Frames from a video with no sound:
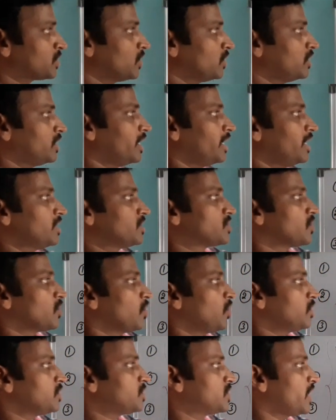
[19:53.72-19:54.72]
So there
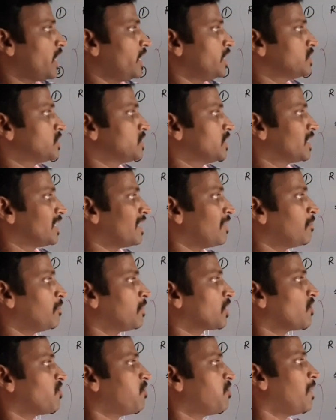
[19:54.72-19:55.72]
is no change in the
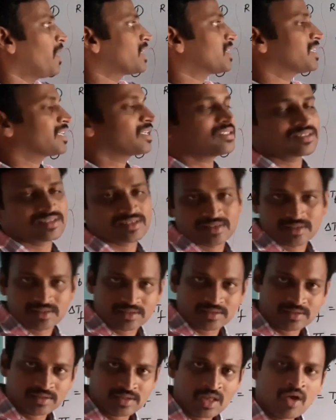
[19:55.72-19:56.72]
number of
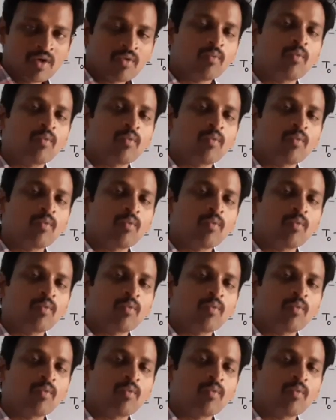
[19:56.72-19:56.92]
particles.